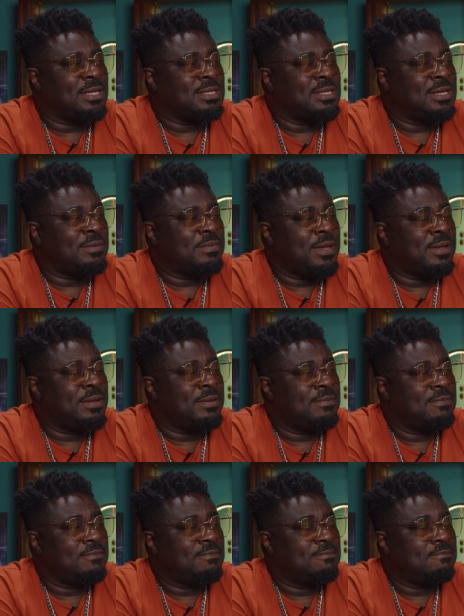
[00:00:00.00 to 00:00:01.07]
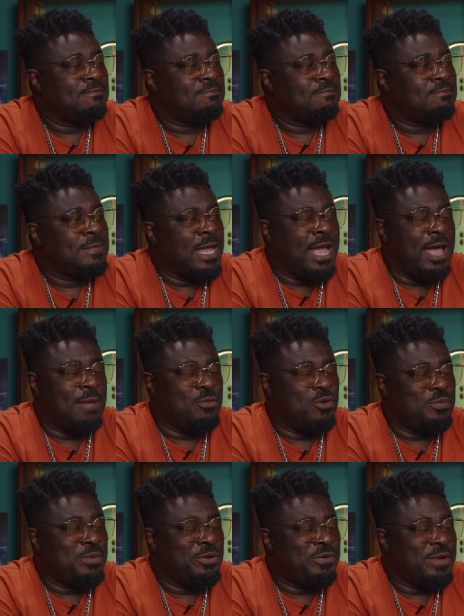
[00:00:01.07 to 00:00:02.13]
here, but. They are
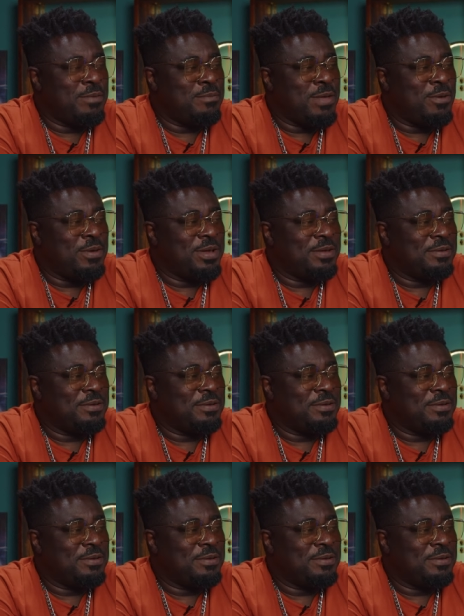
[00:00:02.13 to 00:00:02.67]
moving here, man.